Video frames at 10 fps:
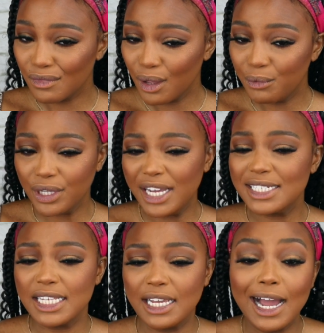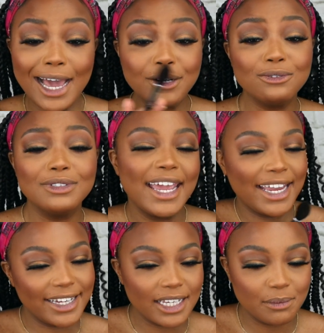What do you guys think? I don't
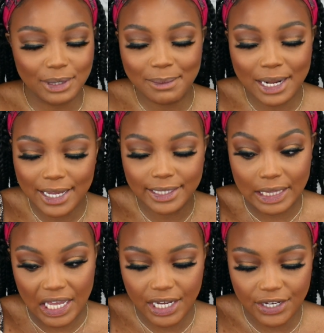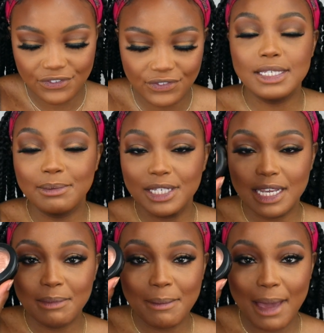hate it, but I'm not in love. So I'm going to
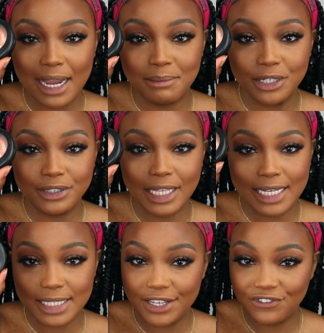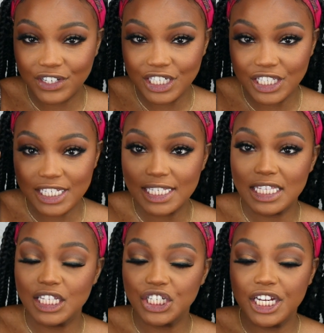take my MAC Mineralized Skin Finish. This is in
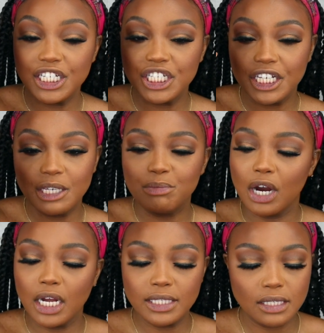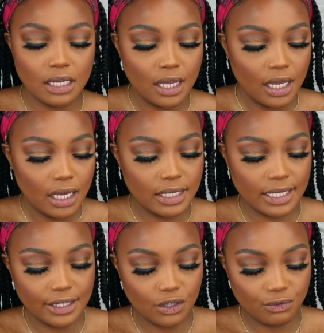the shade Cheeky Bronze. It's
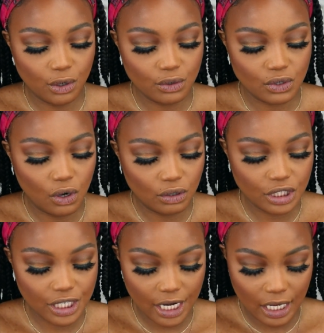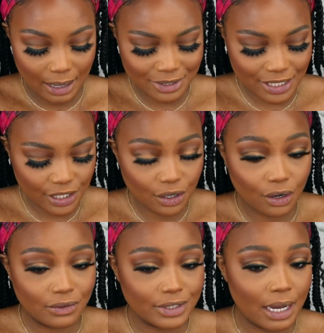like the rose gold shade. I'm just going to go
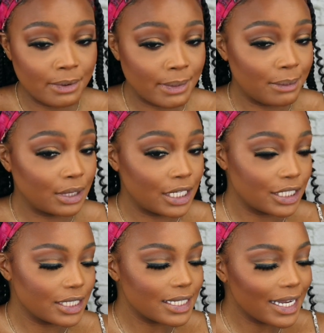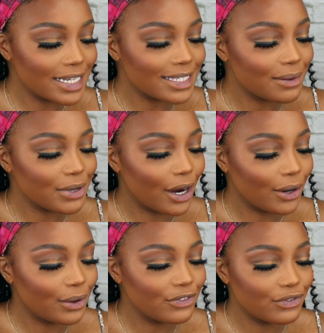over top of my blush because like I said, we are
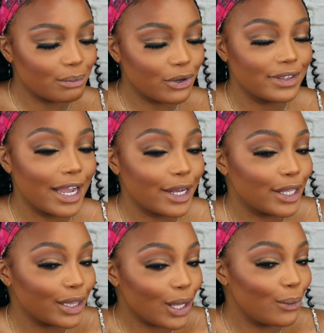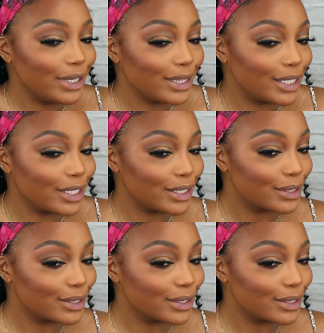going for more of that glowy look.